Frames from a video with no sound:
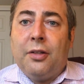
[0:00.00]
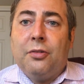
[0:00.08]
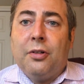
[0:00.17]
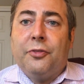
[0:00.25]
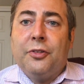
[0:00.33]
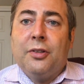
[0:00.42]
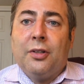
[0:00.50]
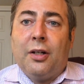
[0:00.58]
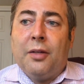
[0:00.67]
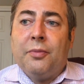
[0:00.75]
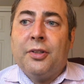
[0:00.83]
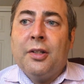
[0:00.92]
and
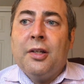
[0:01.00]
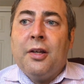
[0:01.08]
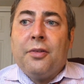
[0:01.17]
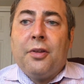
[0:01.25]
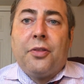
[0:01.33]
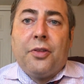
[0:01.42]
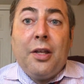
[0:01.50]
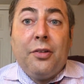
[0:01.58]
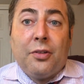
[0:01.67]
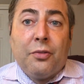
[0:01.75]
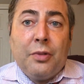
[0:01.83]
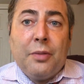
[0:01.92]
oftentimes the
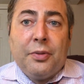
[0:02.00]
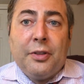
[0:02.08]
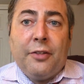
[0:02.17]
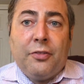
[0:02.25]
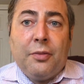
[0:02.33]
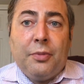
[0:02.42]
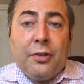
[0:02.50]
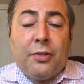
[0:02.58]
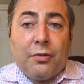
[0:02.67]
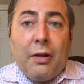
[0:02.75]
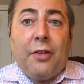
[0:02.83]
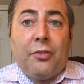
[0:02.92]
things that we believe to be
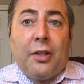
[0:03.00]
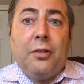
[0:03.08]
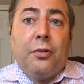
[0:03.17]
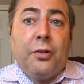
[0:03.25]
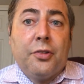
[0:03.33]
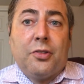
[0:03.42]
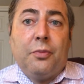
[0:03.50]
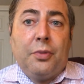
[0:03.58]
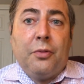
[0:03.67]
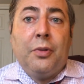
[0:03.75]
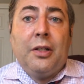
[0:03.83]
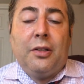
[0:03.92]
strengths can also
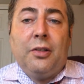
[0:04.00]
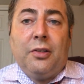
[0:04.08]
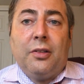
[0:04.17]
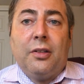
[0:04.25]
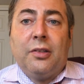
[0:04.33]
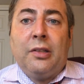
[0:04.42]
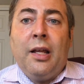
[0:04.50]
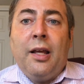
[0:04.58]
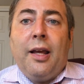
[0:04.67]
be weaknesses.